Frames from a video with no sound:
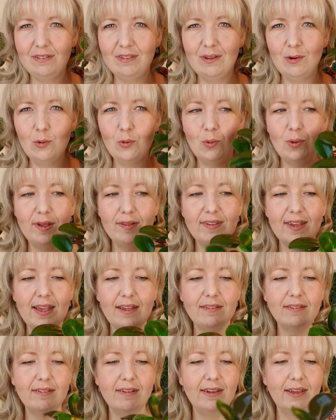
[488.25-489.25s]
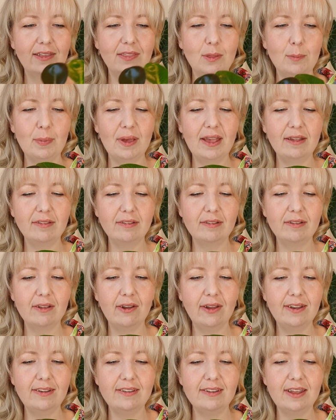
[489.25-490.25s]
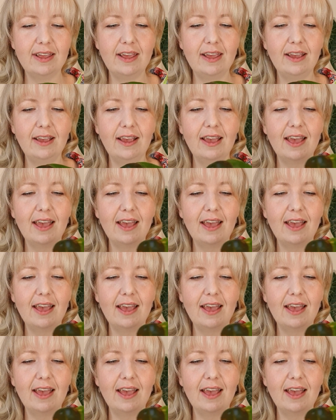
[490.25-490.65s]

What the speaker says: It always has like the best lighting,